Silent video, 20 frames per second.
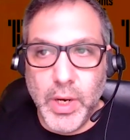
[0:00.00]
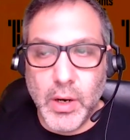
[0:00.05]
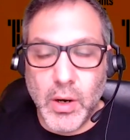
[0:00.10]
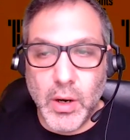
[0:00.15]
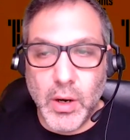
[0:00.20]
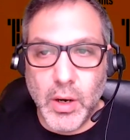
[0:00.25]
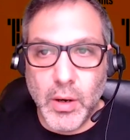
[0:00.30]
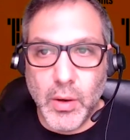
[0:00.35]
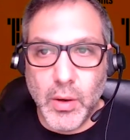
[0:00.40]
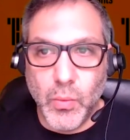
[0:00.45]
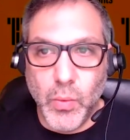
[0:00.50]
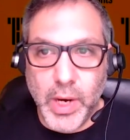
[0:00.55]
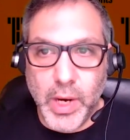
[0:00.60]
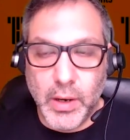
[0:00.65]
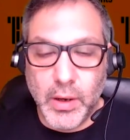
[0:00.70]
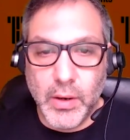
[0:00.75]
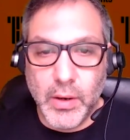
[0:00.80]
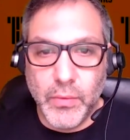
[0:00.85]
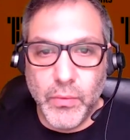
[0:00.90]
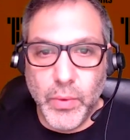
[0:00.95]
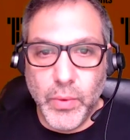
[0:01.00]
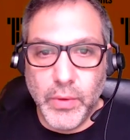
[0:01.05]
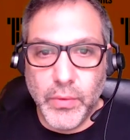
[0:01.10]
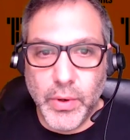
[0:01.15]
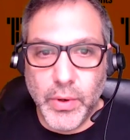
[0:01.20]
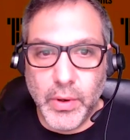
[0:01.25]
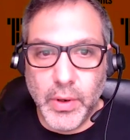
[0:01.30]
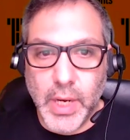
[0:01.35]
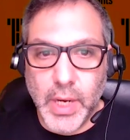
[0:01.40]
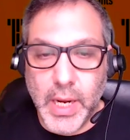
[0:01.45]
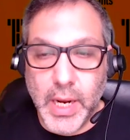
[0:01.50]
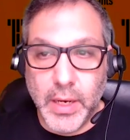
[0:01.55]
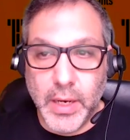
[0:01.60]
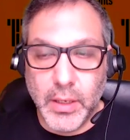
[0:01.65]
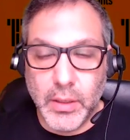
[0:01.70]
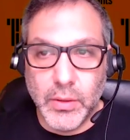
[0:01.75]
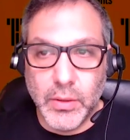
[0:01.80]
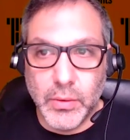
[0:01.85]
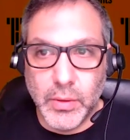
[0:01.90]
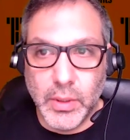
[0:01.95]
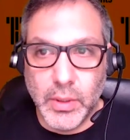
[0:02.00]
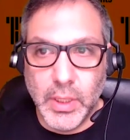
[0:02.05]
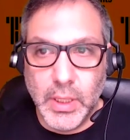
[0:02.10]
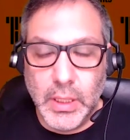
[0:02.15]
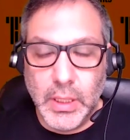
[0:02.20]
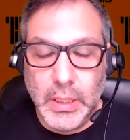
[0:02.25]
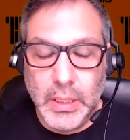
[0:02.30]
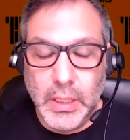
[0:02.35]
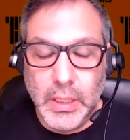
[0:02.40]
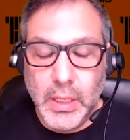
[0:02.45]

are aware of, we've heard anecdotally,